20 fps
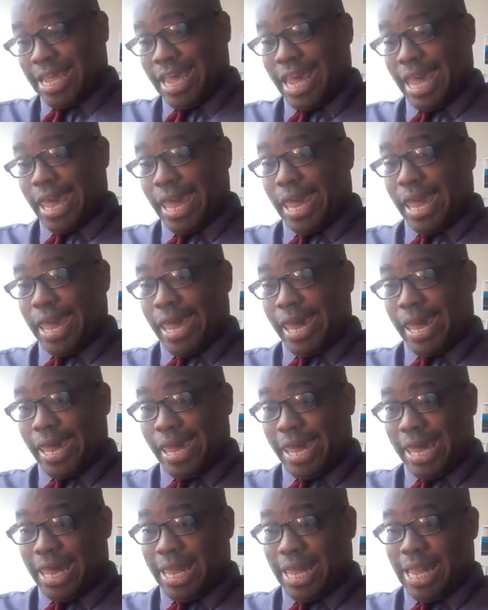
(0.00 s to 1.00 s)

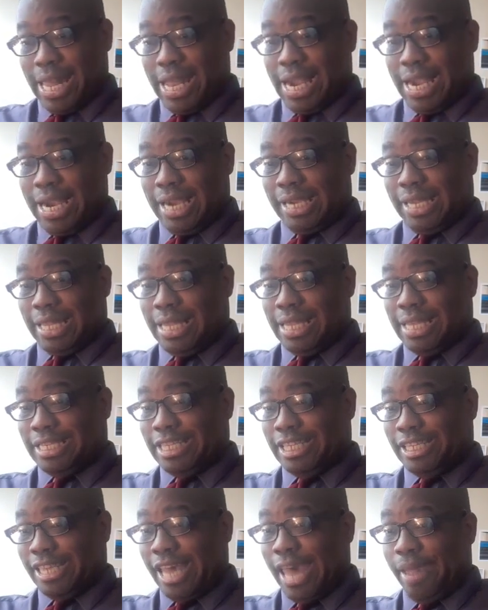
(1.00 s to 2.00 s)
And this
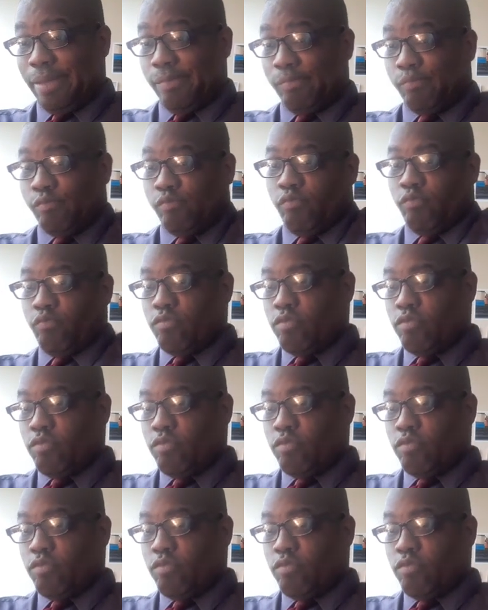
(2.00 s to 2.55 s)
is it